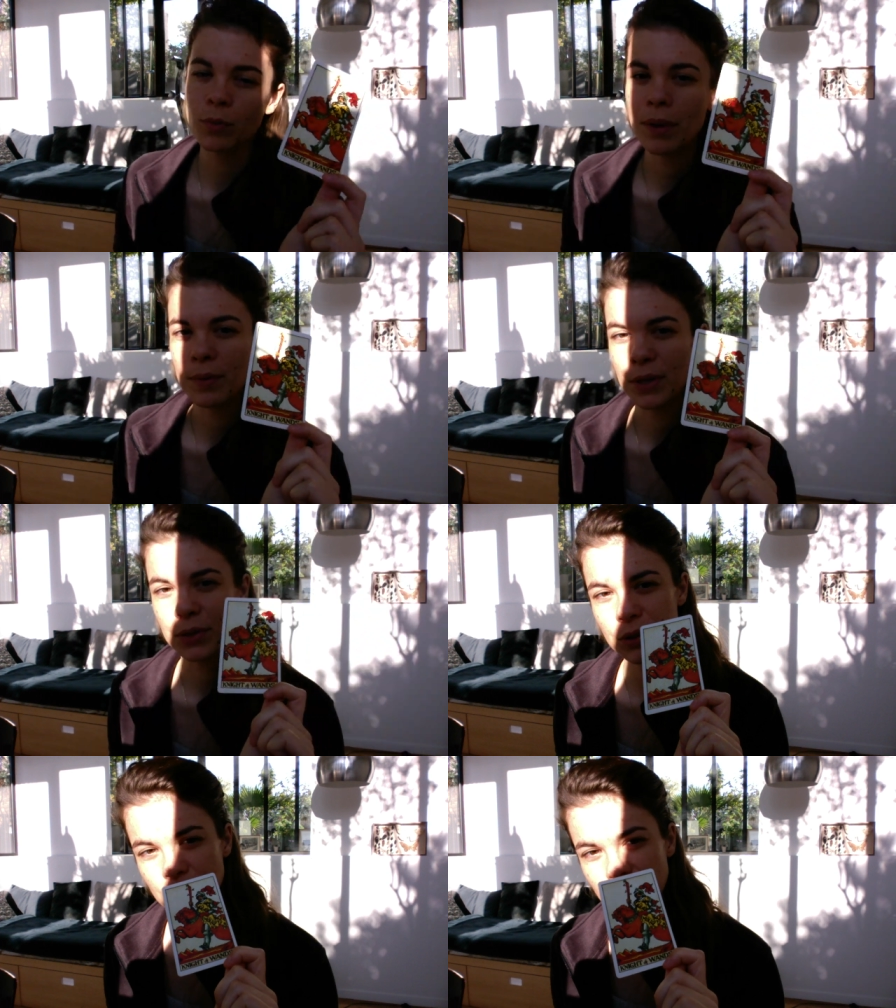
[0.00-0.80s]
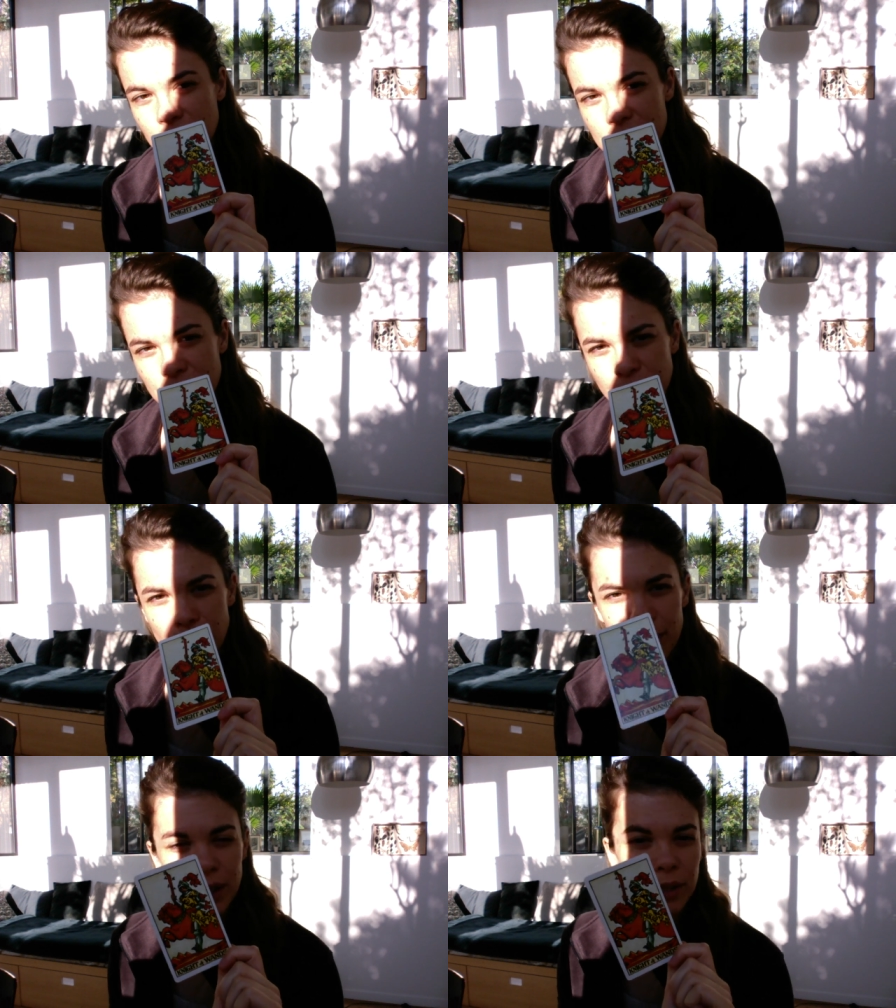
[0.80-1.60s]
maybe you could consider
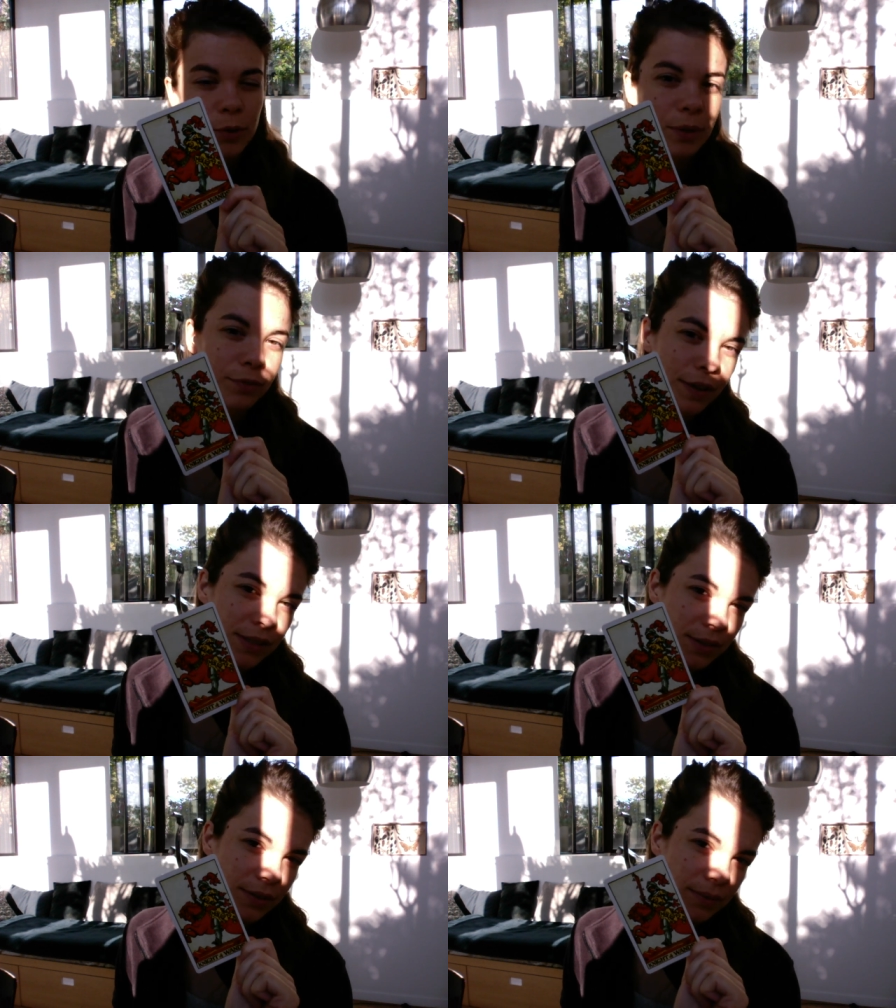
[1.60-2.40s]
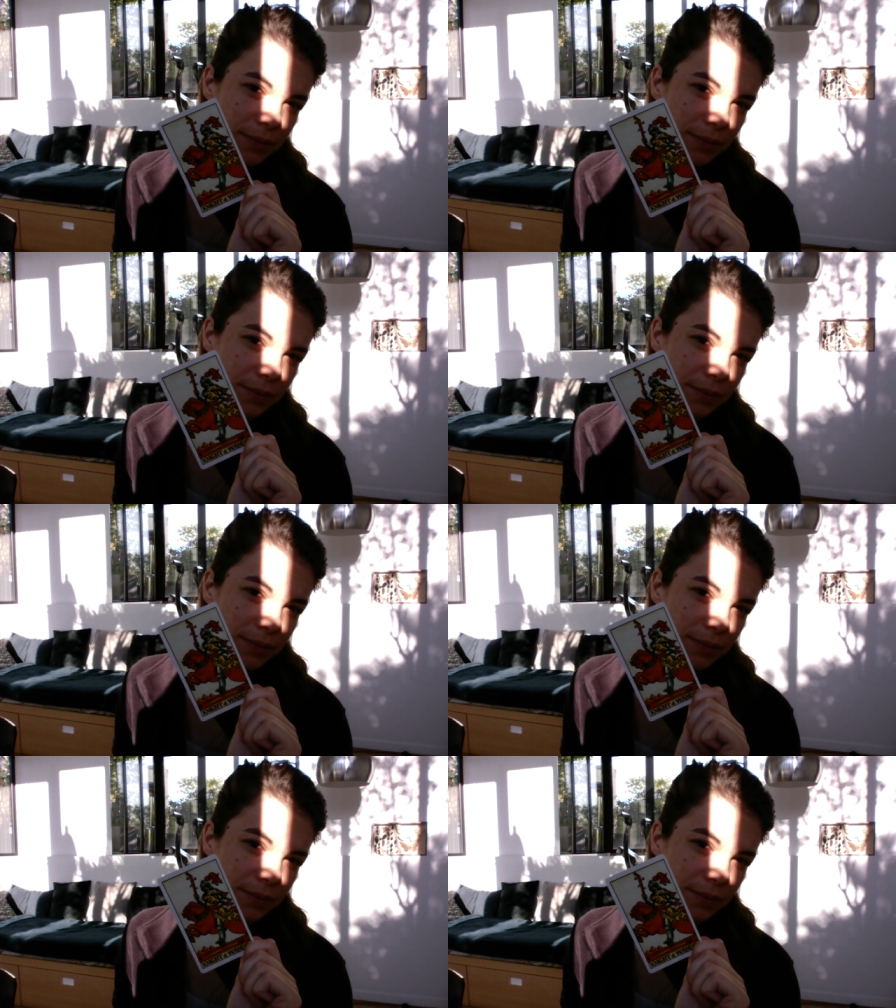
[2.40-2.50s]
going a little bit faster.